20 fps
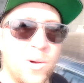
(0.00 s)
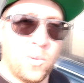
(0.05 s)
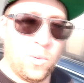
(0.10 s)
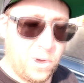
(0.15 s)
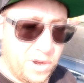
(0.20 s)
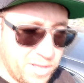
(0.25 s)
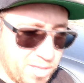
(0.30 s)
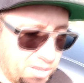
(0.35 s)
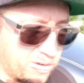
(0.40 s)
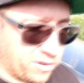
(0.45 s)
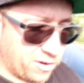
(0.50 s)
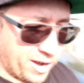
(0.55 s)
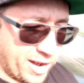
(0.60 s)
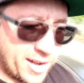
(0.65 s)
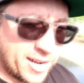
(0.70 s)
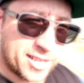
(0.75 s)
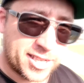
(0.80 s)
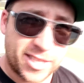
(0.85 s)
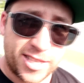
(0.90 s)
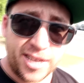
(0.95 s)
One of the
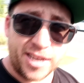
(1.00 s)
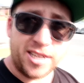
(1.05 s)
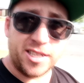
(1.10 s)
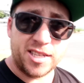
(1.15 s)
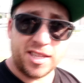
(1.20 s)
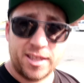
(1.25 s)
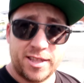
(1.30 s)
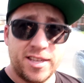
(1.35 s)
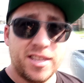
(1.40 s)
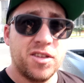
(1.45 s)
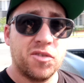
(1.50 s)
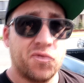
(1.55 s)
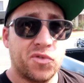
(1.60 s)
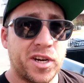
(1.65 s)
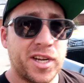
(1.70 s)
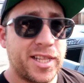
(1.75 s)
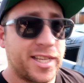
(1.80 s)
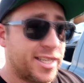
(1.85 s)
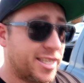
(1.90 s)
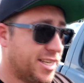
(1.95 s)
greatest things, the thing that
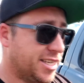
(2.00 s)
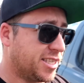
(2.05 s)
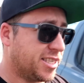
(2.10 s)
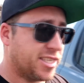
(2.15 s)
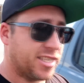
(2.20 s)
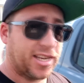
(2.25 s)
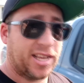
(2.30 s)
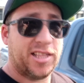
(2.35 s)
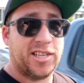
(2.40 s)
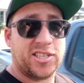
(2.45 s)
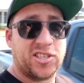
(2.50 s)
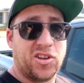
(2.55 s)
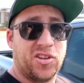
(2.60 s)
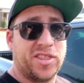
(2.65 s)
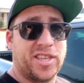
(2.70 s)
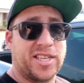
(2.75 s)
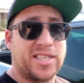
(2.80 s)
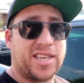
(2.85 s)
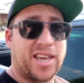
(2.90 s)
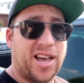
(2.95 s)
really did sell us
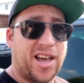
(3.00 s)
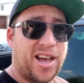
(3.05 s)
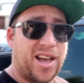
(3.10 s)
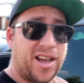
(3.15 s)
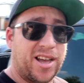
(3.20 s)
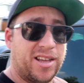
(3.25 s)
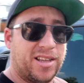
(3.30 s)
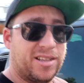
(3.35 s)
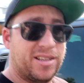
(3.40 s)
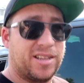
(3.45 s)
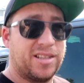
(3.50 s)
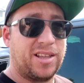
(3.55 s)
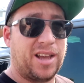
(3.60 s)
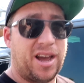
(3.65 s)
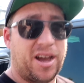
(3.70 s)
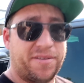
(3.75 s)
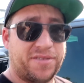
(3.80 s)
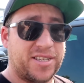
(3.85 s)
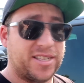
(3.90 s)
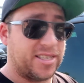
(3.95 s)
on this car,
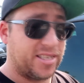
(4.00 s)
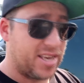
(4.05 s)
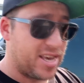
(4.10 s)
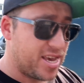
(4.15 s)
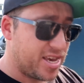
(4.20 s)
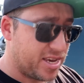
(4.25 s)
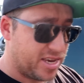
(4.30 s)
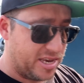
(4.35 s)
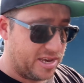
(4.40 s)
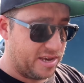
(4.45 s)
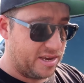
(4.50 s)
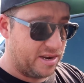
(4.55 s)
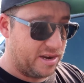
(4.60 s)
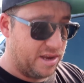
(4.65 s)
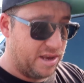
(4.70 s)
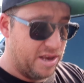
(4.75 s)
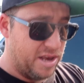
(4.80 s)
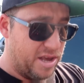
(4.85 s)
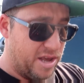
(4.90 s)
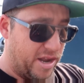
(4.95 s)
after seeing it,
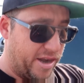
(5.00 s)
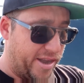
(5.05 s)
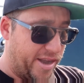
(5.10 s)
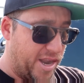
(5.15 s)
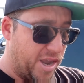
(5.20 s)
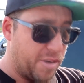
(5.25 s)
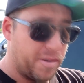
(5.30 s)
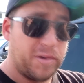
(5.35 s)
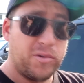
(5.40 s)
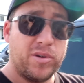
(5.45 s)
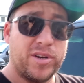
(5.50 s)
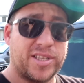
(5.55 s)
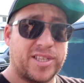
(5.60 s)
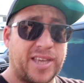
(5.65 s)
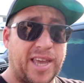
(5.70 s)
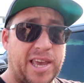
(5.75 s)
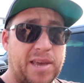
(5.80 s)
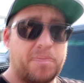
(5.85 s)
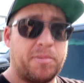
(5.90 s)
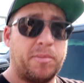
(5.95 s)
knowing what it's
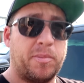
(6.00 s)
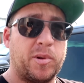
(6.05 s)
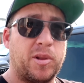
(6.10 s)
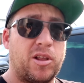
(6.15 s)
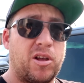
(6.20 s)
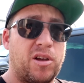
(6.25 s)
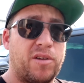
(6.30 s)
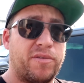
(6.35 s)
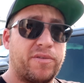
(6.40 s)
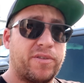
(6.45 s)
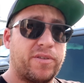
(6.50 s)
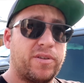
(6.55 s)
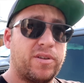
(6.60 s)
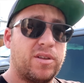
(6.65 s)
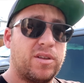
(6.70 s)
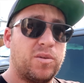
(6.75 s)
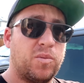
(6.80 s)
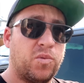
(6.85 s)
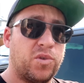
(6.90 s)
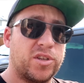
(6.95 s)
capable of,
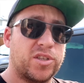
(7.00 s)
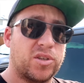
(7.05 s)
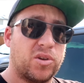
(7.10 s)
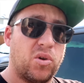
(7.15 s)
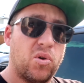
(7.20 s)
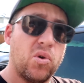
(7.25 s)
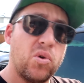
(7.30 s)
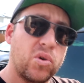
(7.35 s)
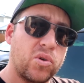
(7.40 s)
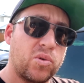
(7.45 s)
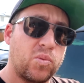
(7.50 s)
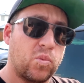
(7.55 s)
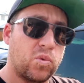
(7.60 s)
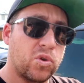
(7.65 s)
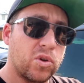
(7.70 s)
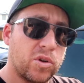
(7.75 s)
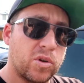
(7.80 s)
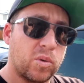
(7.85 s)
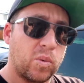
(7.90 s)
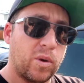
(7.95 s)
was all
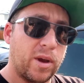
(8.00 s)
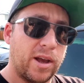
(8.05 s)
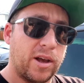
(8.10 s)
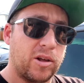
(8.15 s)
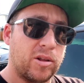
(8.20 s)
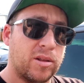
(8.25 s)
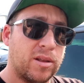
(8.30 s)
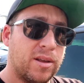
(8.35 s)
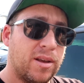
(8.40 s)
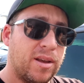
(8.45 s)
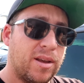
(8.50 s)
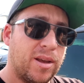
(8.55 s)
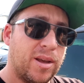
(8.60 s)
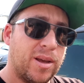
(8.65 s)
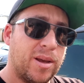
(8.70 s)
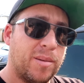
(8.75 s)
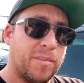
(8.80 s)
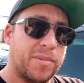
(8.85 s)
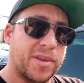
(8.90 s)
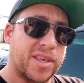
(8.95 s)
good and well.
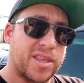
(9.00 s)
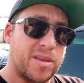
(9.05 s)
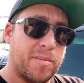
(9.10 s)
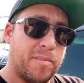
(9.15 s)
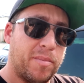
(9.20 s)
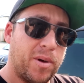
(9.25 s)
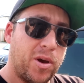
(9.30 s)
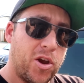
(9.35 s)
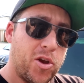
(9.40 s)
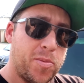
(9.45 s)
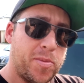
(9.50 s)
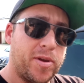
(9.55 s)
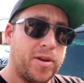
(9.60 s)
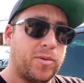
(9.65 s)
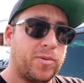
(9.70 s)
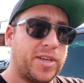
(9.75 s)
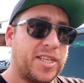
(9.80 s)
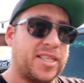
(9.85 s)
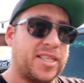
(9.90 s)
But at the moment we